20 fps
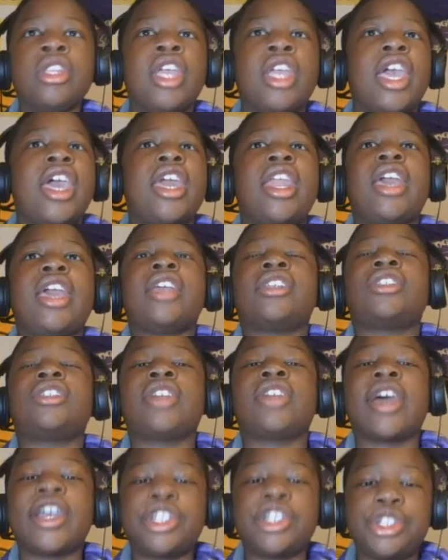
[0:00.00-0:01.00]
And a
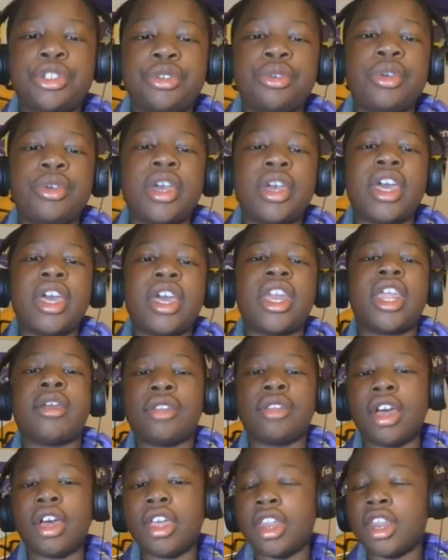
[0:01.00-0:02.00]
statue and
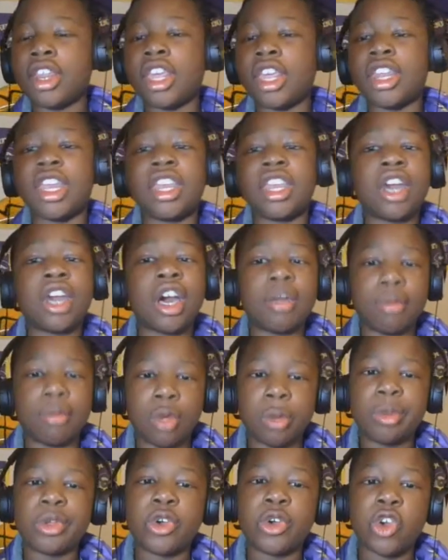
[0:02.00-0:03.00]
a
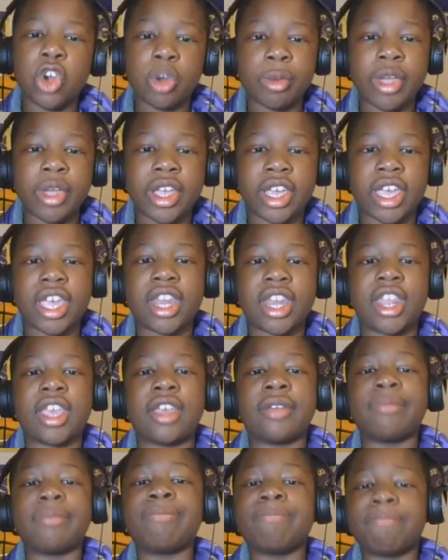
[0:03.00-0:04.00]
non-mobile quarterback and
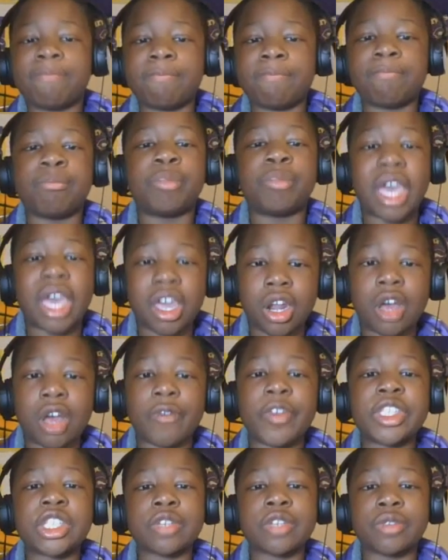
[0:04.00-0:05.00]
a bad
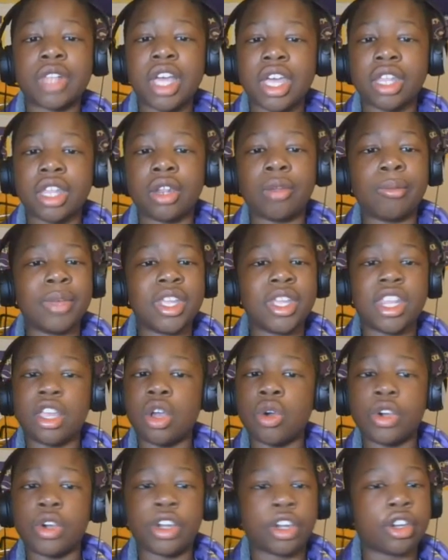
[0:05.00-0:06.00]
offensive line,
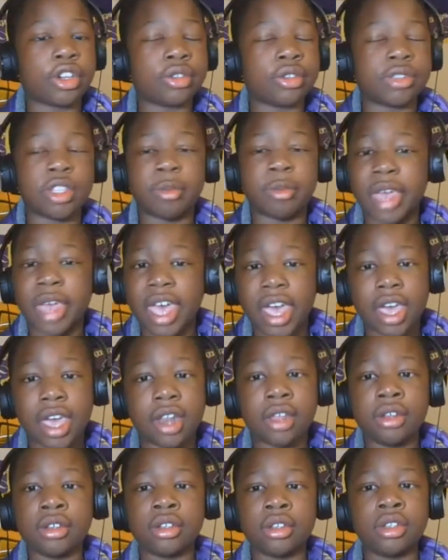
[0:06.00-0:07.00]
mediocre to bad,
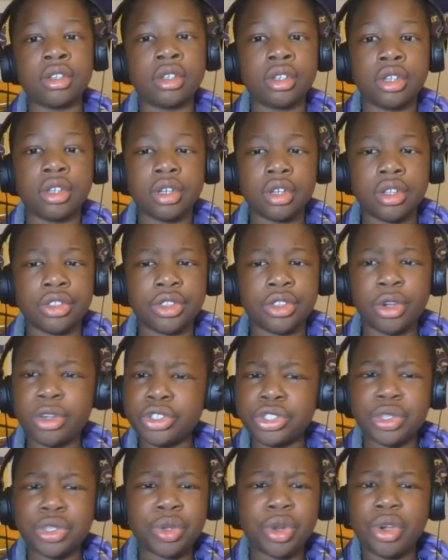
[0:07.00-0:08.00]

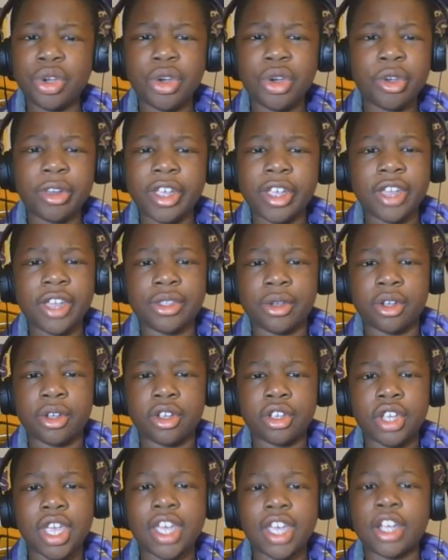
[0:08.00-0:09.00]
those two don't go together.
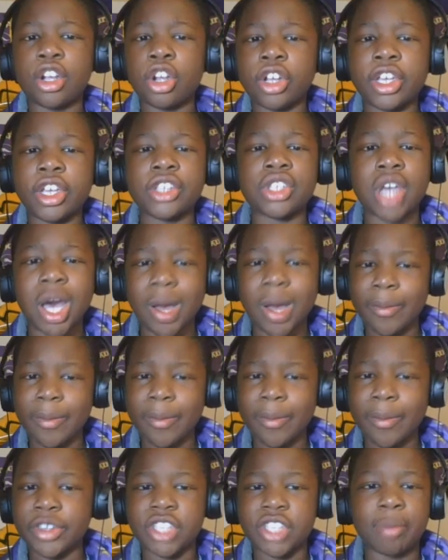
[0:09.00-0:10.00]
And Kirk is
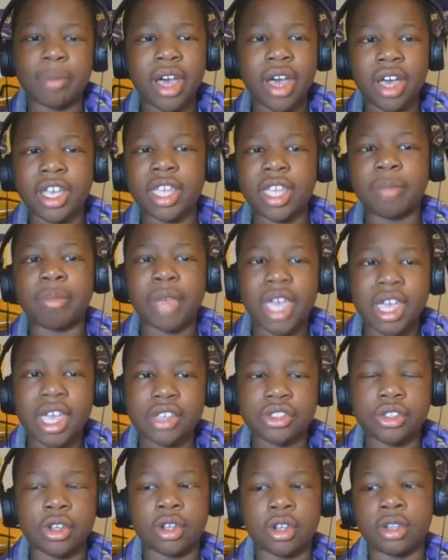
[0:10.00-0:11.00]
obviously a pocket
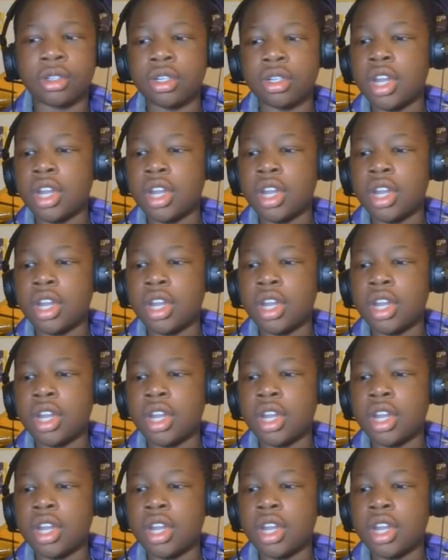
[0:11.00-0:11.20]
passer.